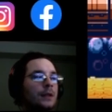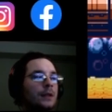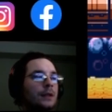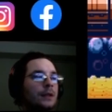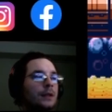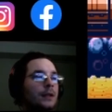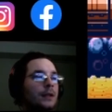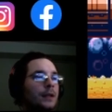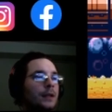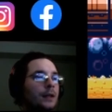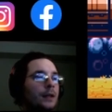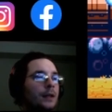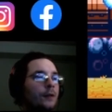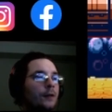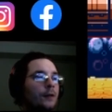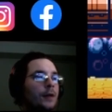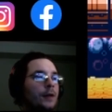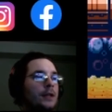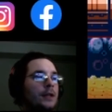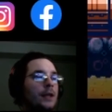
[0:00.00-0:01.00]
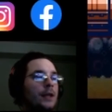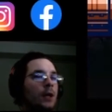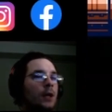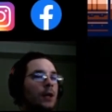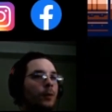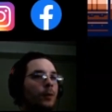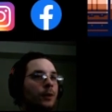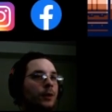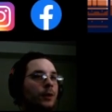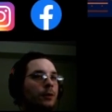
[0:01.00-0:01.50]
Like, right now,
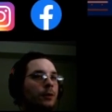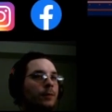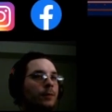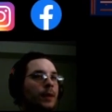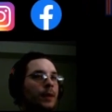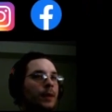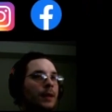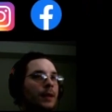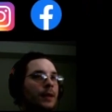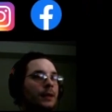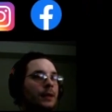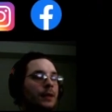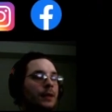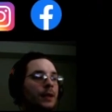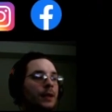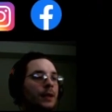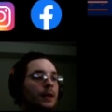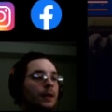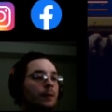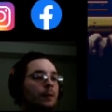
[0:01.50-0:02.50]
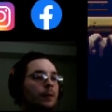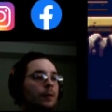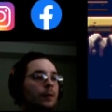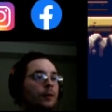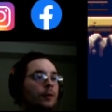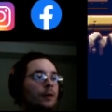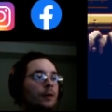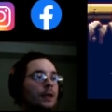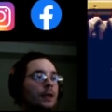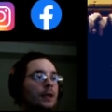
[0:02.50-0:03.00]
we're going back, and we are
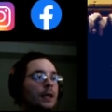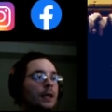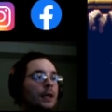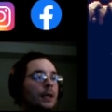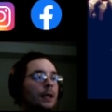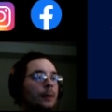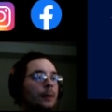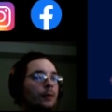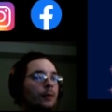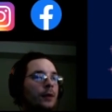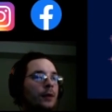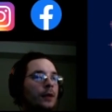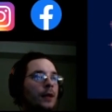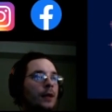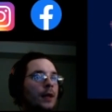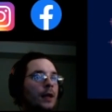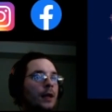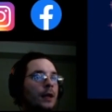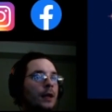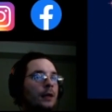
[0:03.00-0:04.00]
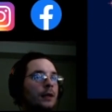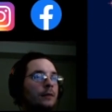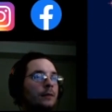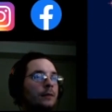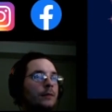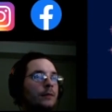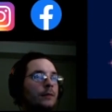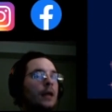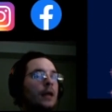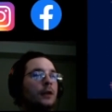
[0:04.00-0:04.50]
going to get an upgrade that I
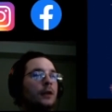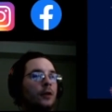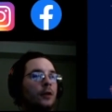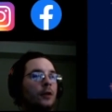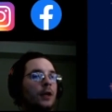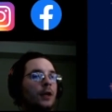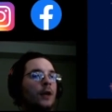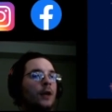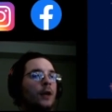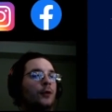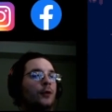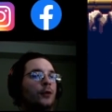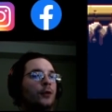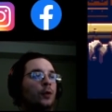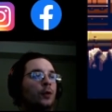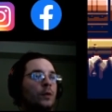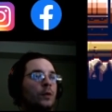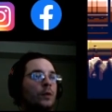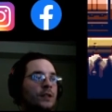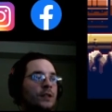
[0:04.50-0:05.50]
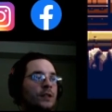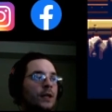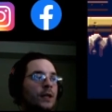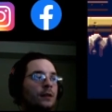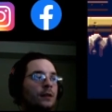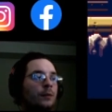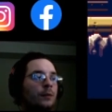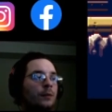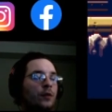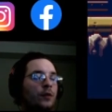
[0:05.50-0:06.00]
technically could have gotten earlier once I got
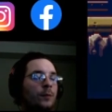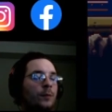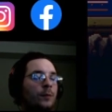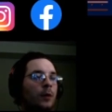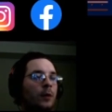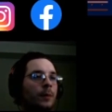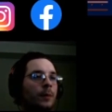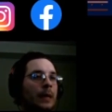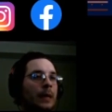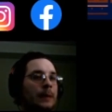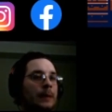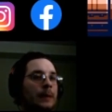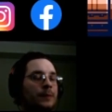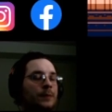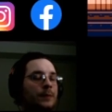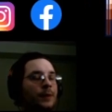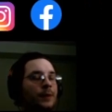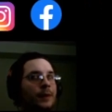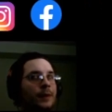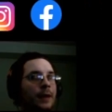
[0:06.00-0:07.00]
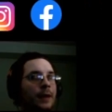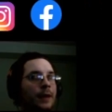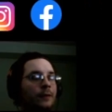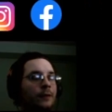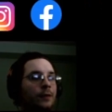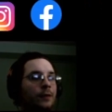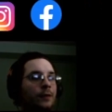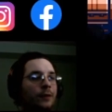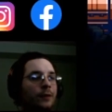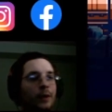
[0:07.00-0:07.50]
the Morph Ball bombs, but I didn't
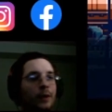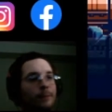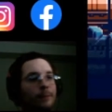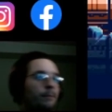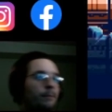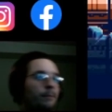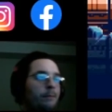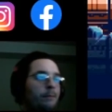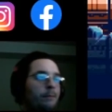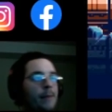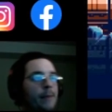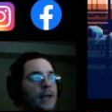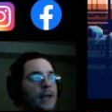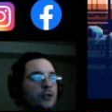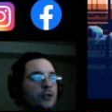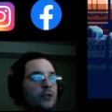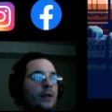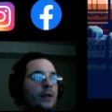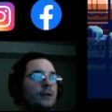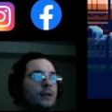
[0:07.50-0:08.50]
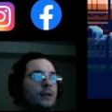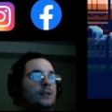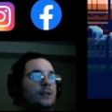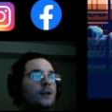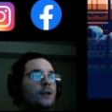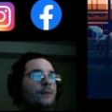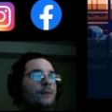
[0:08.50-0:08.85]
really feel like backtracking, so.